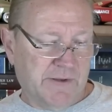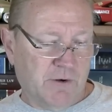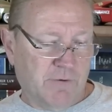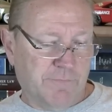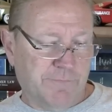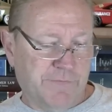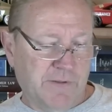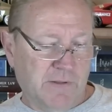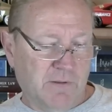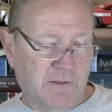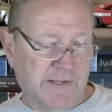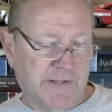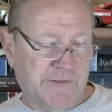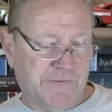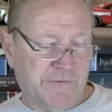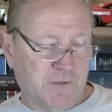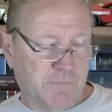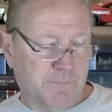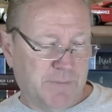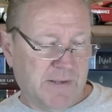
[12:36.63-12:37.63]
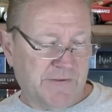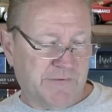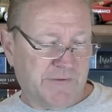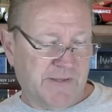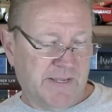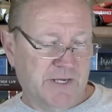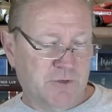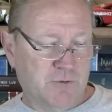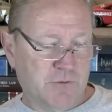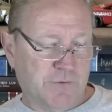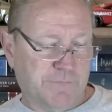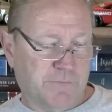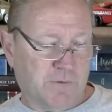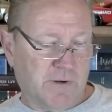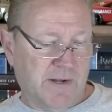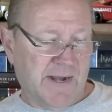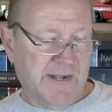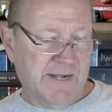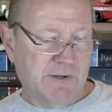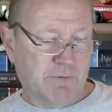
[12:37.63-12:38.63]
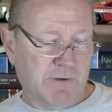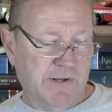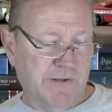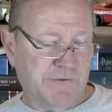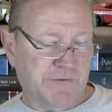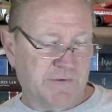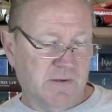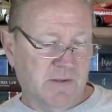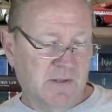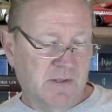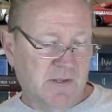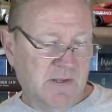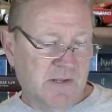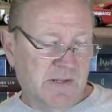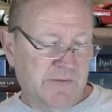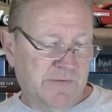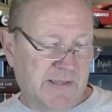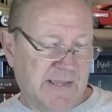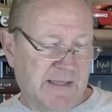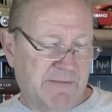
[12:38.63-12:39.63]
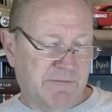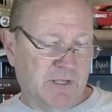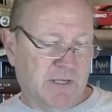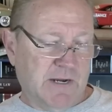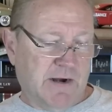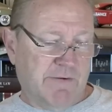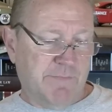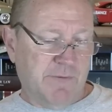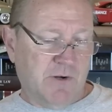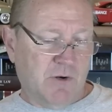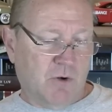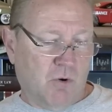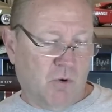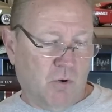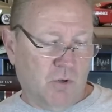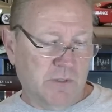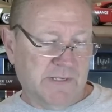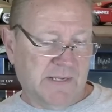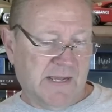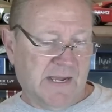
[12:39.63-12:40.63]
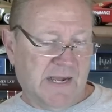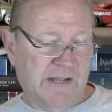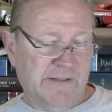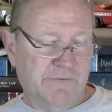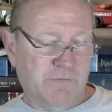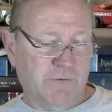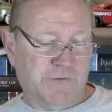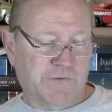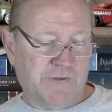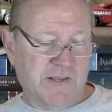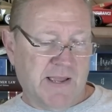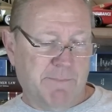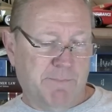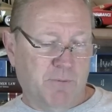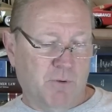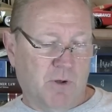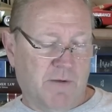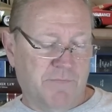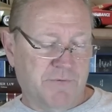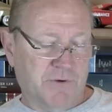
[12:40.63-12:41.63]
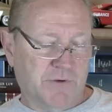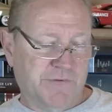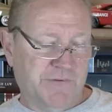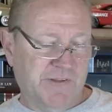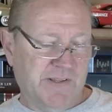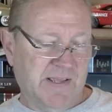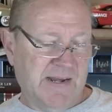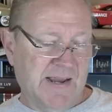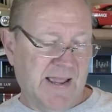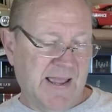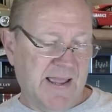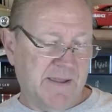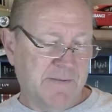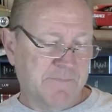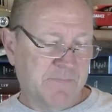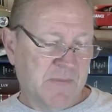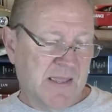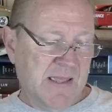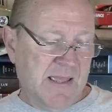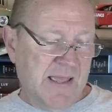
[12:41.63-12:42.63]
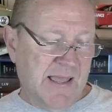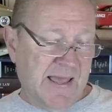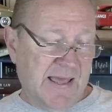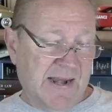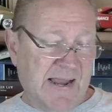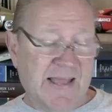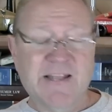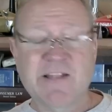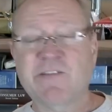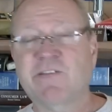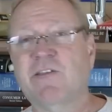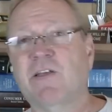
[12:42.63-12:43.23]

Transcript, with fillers: They don't feel like it's in their best interest for any reason to have the government holding onto a sample of their DNA. And I can